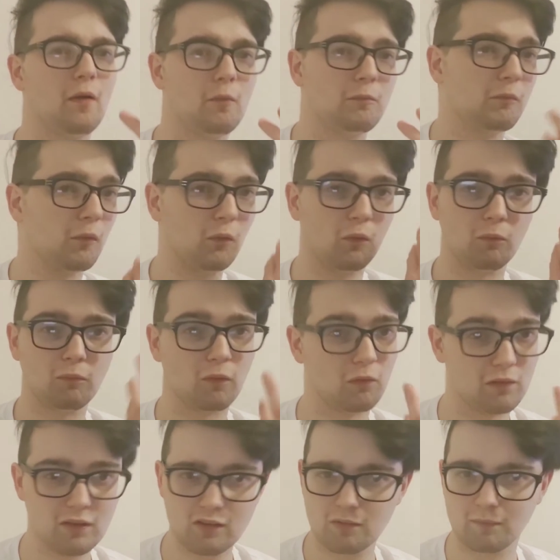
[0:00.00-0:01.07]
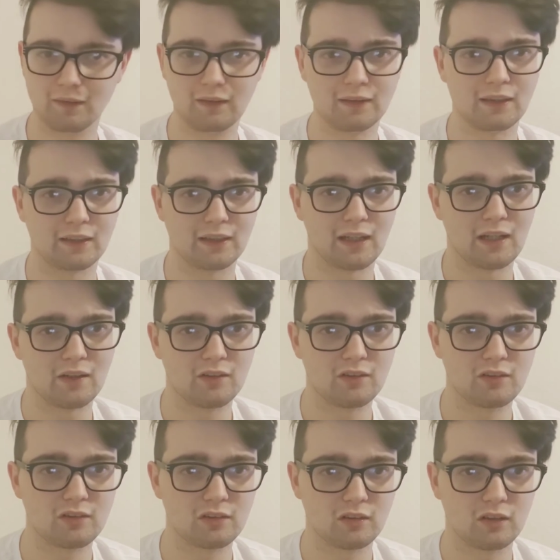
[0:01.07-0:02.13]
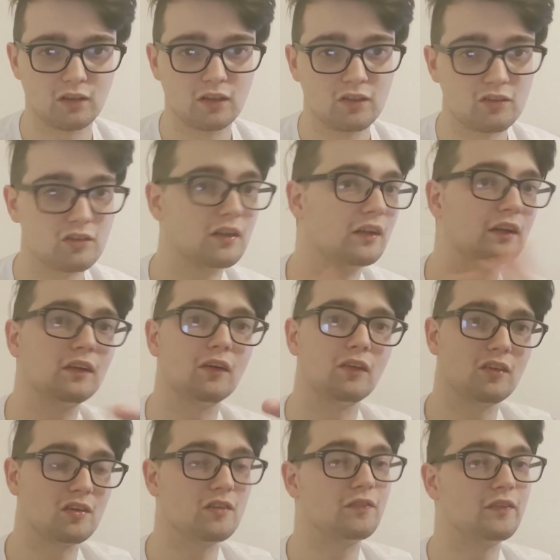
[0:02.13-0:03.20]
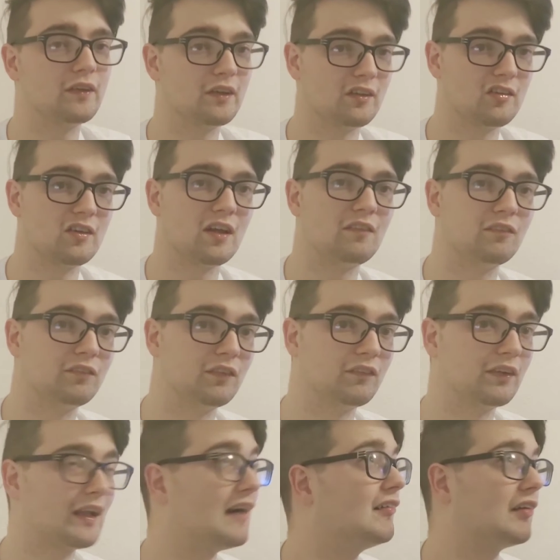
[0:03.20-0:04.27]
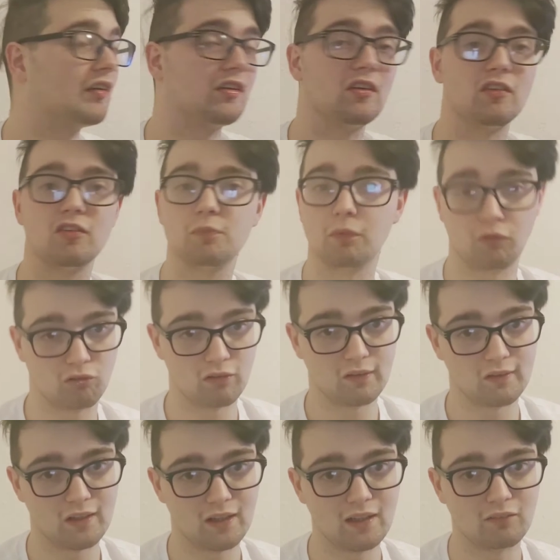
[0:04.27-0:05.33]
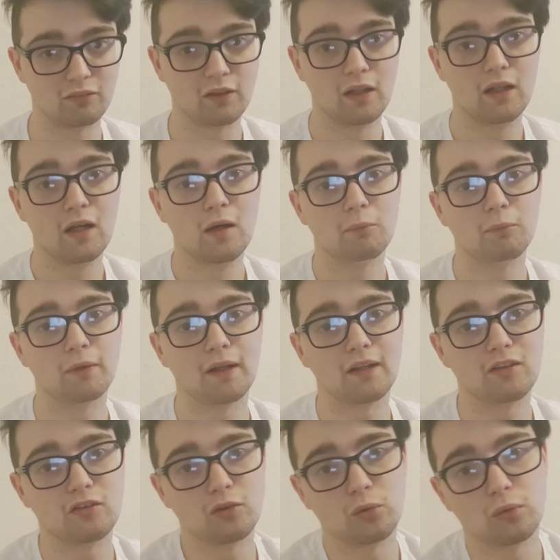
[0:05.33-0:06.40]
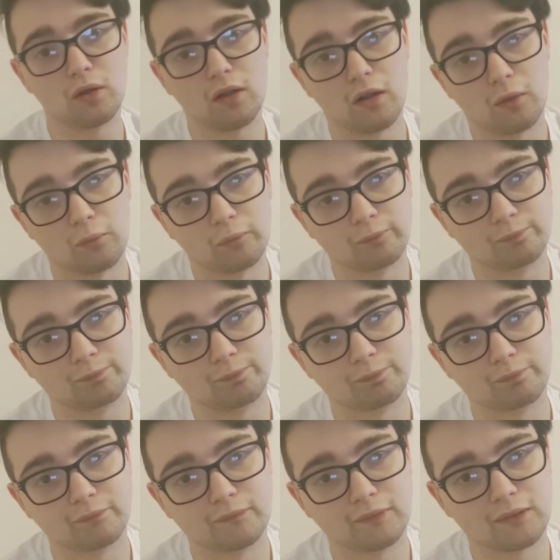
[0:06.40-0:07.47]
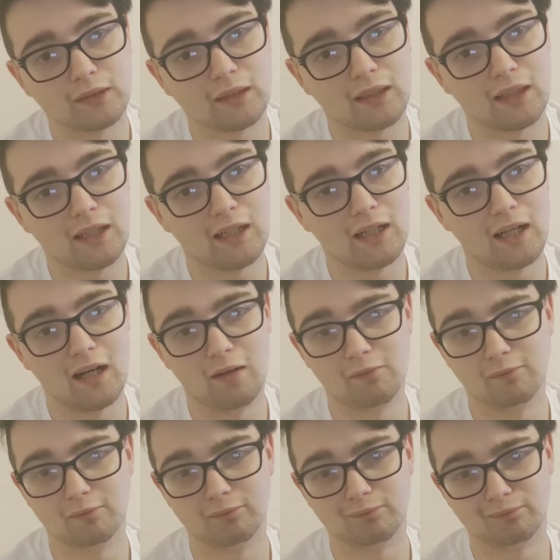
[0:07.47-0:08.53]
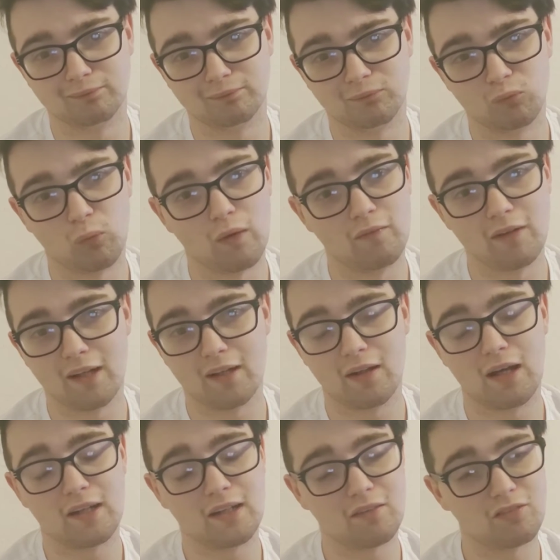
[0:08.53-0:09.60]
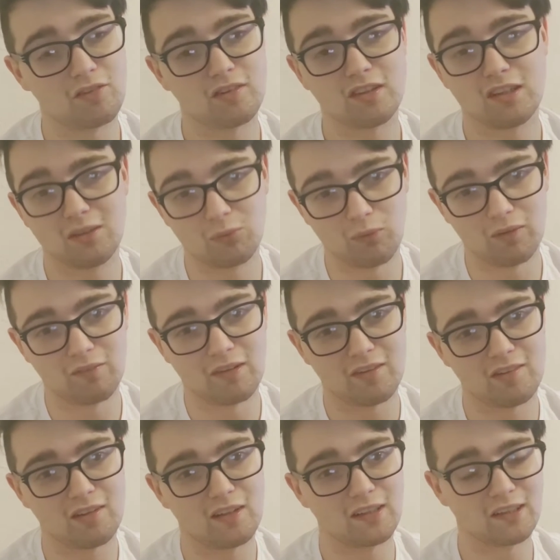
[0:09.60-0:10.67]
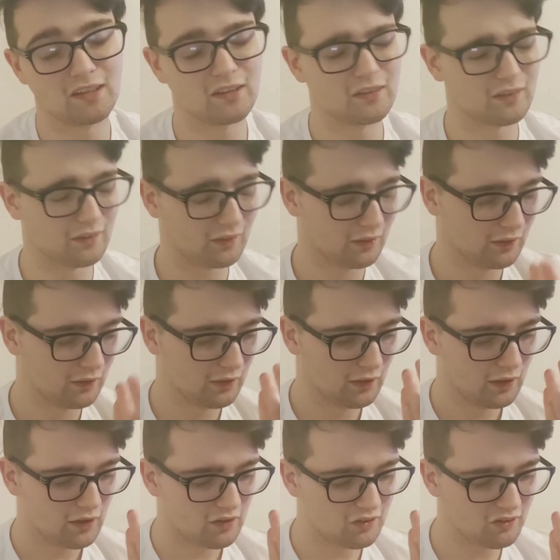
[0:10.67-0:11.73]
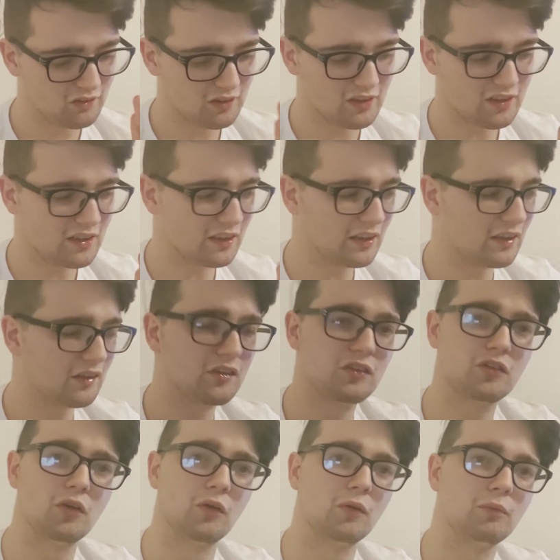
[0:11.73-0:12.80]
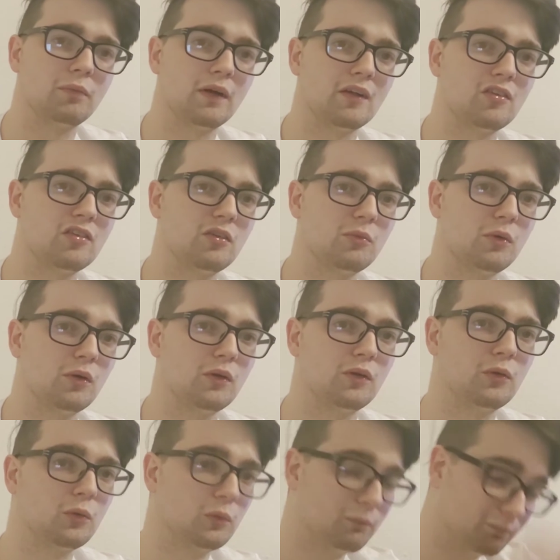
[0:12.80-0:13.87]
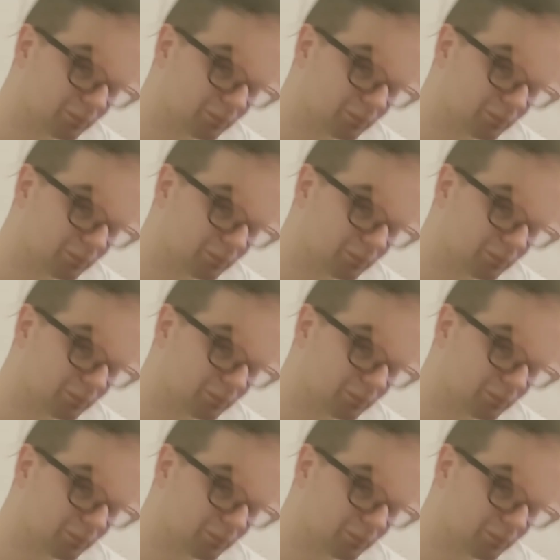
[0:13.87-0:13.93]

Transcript: more intimately, I guess. Certainly not to the extent that the characters portrayed to have, but I do know I have seen what that's like, and seeing it done by someone who